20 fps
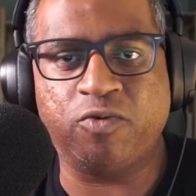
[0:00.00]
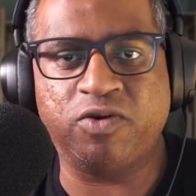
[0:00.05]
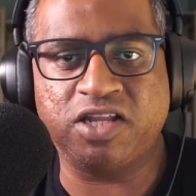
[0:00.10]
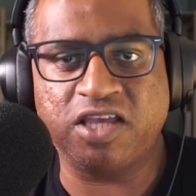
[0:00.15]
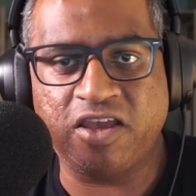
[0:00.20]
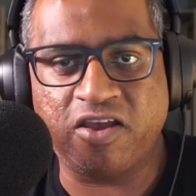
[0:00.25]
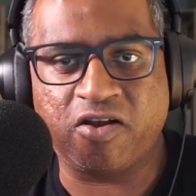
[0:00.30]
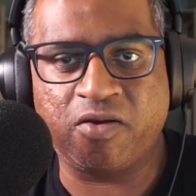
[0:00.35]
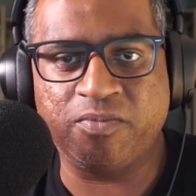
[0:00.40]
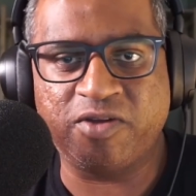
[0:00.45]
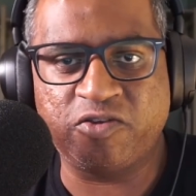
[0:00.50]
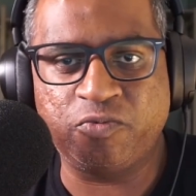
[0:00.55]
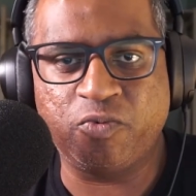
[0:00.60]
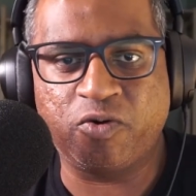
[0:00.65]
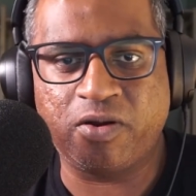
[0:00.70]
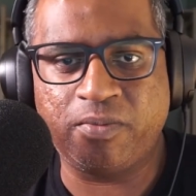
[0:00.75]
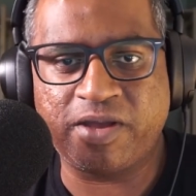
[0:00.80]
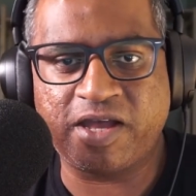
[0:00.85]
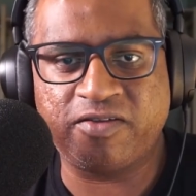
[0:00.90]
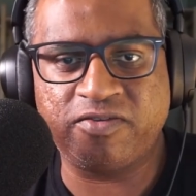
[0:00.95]
I don't want to hear much
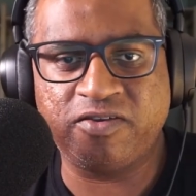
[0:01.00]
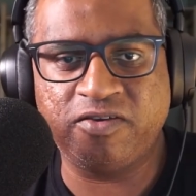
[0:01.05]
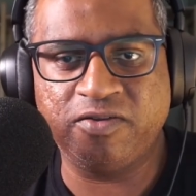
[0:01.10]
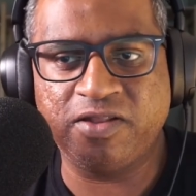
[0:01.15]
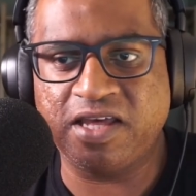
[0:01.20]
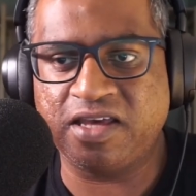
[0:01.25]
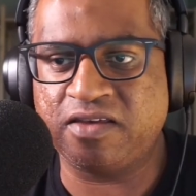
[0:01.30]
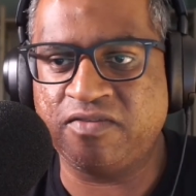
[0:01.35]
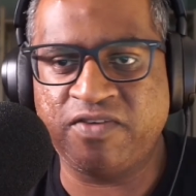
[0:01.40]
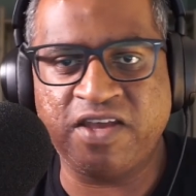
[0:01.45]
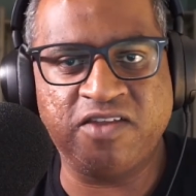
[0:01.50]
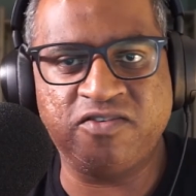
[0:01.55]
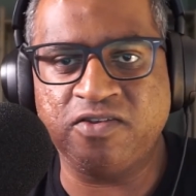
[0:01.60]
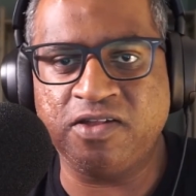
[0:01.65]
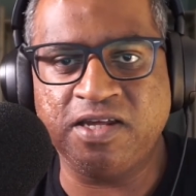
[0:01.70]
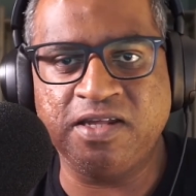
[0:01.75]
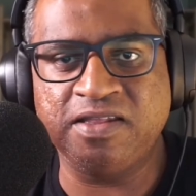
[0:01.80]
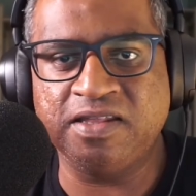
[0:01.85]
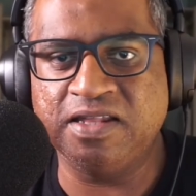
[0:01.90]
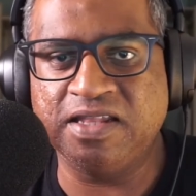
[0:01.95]
more about too, like
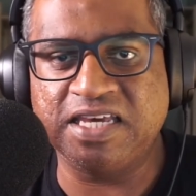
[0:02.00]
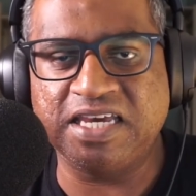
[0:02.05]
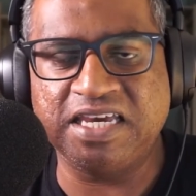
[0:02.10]
Evangeline